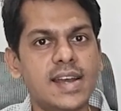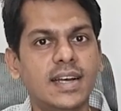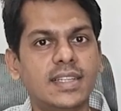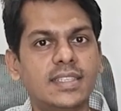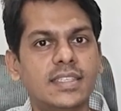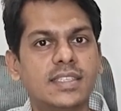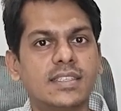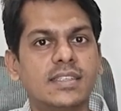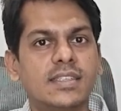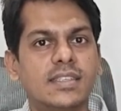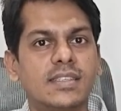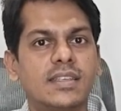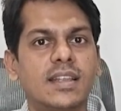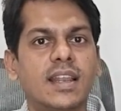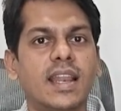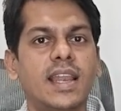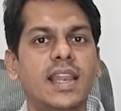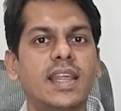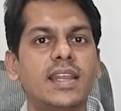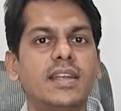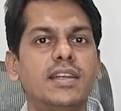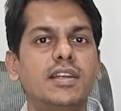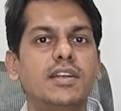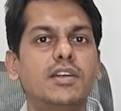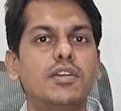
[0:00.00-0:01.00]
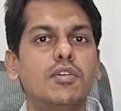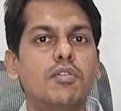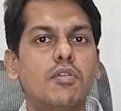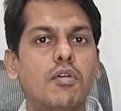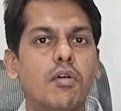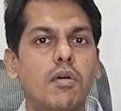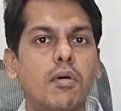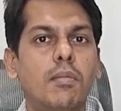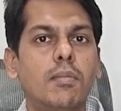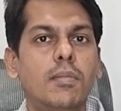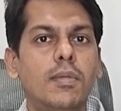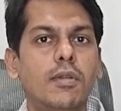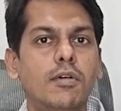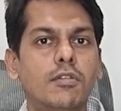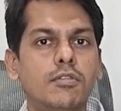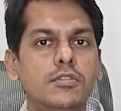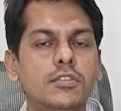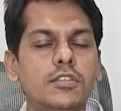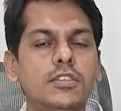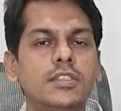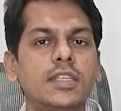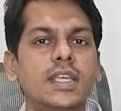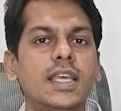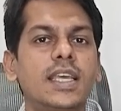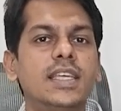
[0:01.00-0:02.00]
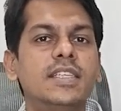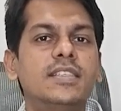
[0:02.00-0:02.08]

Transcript: answers related to home loans